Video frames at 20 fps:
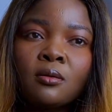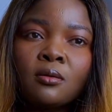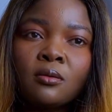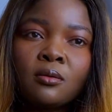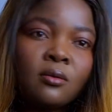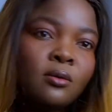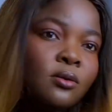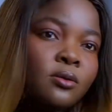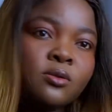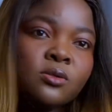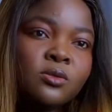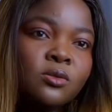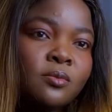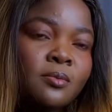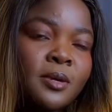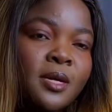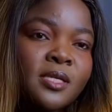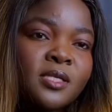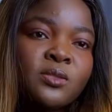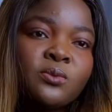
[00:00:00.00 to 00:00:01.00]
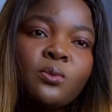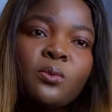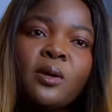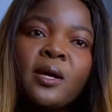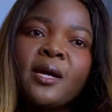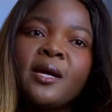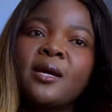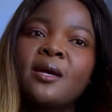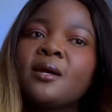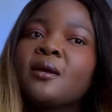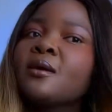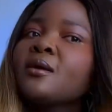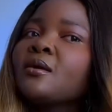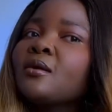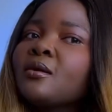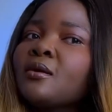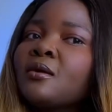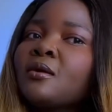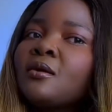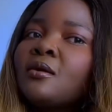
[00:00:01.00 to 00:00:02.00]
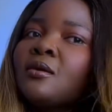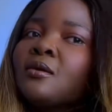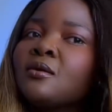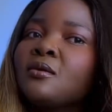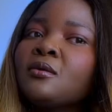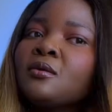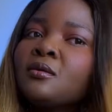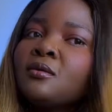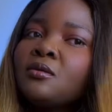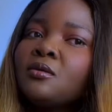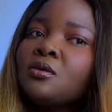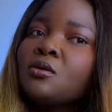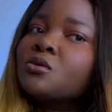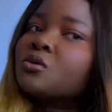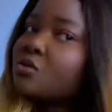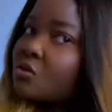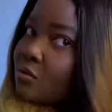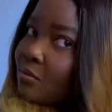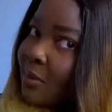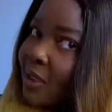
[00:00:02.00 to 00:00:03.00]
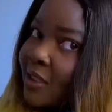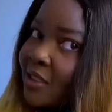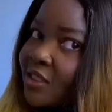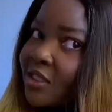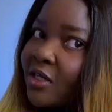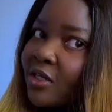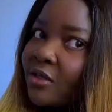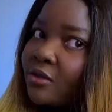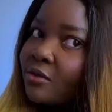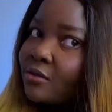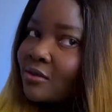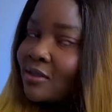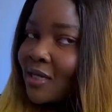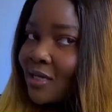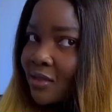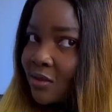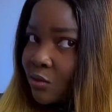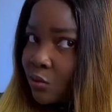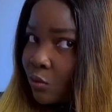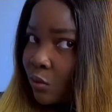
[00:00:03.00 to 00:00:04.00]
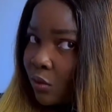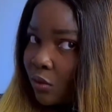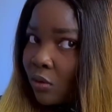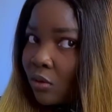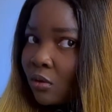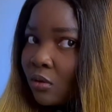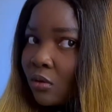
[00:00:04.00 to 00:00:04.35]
not too much work, not too much curls as well.